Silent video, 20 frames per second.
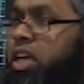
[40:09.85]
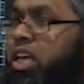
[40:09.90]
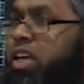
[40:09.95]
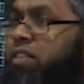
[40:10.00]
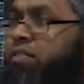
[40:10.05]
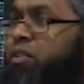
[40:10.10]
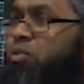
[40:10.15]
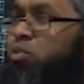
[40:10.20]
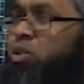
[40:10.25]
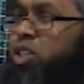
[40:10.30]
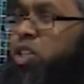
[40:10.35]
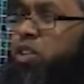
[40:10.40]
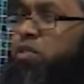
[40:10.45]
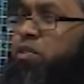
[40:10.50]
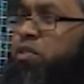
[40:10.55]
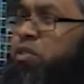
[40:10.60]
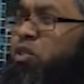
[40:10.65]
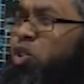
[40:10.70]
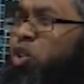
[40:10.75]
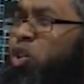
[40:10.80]
If it wasn't
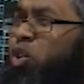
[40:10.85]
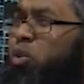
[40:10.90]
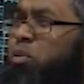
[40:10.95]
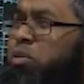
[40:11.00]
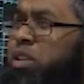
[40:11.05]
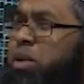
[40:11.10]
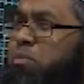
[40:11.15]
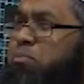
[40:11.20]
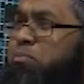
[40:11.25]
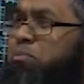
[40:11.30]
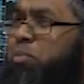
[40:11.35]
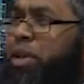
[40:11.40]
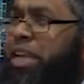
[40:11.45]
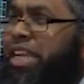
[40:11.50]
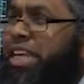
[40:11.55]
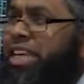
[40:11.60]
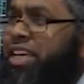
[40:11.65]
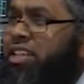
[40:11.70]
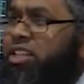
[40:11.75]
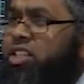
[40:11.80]
for the
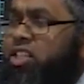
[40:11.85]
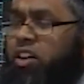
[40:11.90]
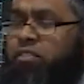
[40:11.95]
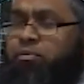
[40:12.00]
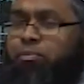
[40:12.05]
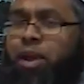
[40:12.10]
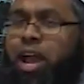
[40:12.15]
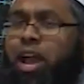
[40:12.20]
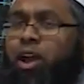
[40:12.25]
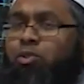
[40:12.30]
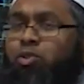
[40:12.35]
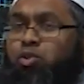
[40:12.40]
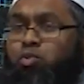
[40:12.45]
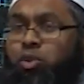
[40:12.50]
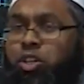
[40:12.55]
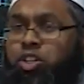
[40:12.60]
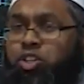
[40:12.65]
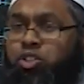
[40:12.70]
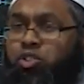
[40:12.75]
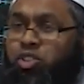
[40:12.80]
millions of pounds
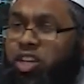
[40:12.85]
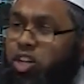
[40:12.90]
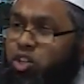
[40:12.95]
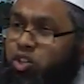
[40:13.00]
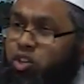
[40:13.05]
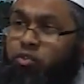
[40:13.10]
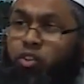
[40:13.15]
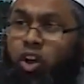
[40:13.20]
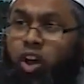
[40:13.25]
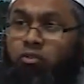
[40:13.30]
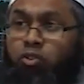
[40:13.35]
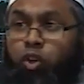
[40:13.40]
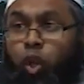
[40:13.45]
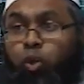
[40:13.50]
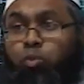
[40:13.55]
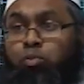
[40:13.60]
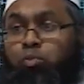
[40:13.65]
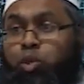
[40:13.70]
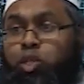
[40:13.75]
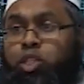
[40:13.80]
which, to tell you, a lot of
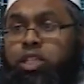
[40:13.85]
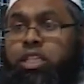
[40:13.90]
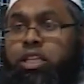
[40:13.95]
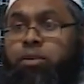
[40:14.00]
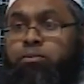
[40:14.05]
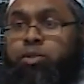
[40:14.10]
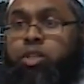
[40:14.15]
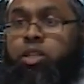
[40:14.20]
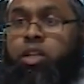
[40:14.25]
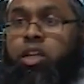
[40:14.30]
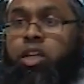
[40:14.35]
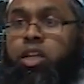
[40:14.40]
non-Muslims